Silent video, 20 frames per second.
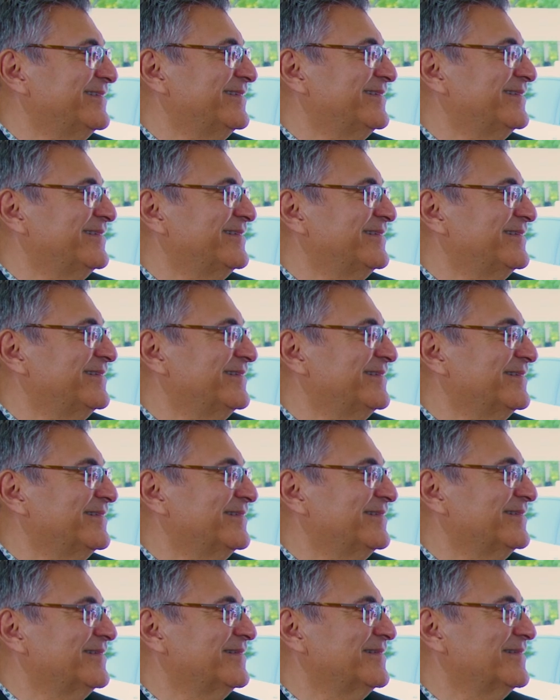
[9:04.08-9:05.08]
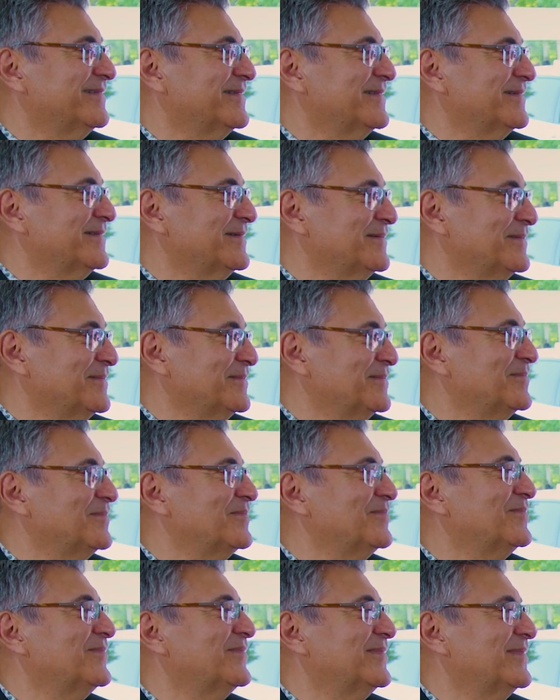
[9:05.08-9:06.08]

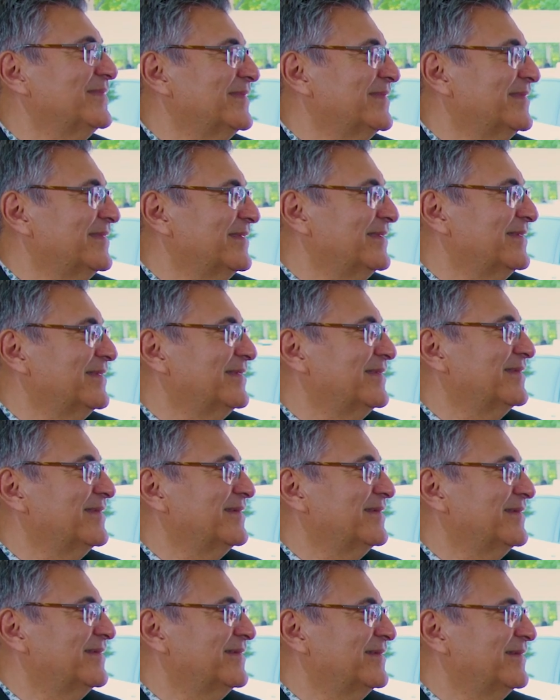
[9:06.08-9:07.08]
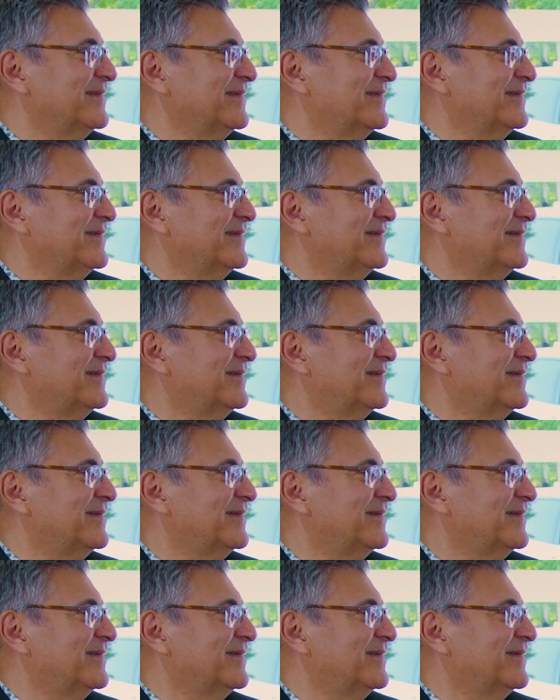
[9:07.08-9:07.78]
(silent)